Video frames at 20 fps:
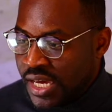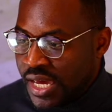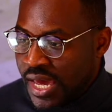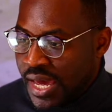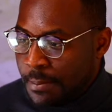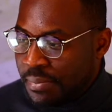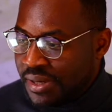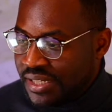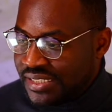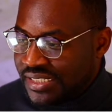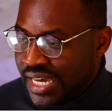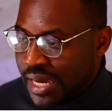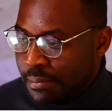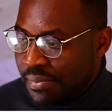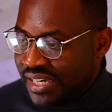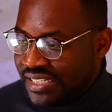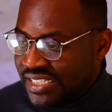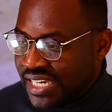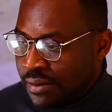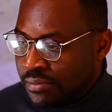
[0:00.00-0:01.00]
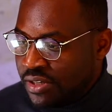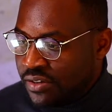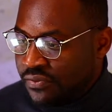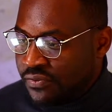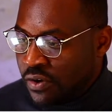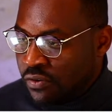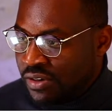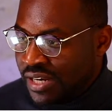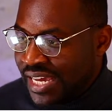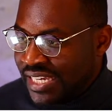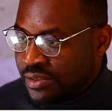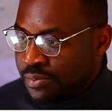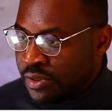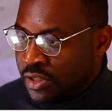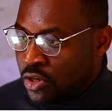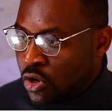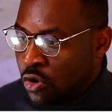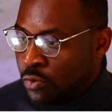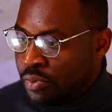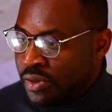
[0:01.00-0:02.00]
But side by side with the phone lines being
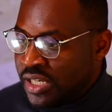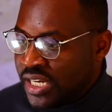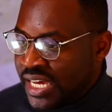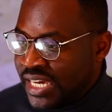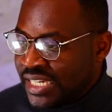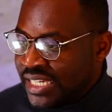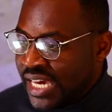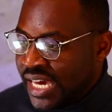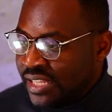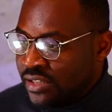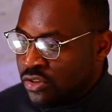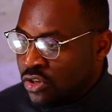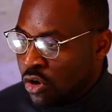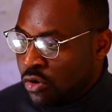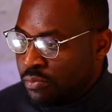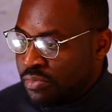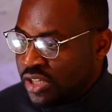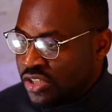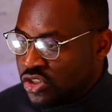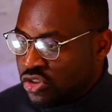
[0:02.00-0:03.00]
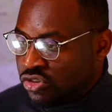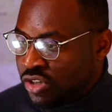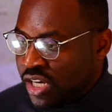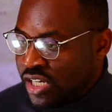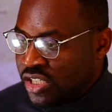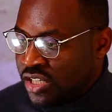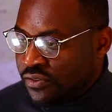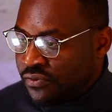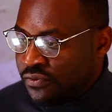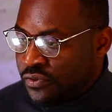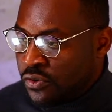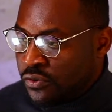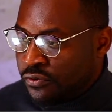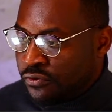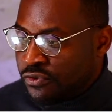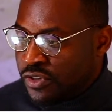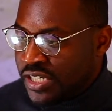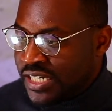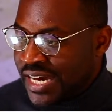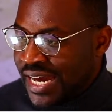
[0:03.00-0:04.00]
open, again, don't be a stranger. Feel free,
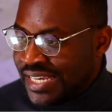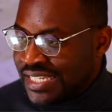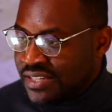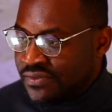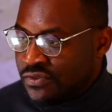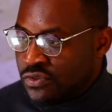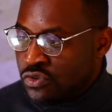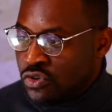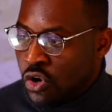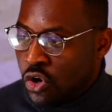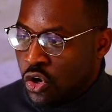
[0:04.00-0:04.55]
guys, if you got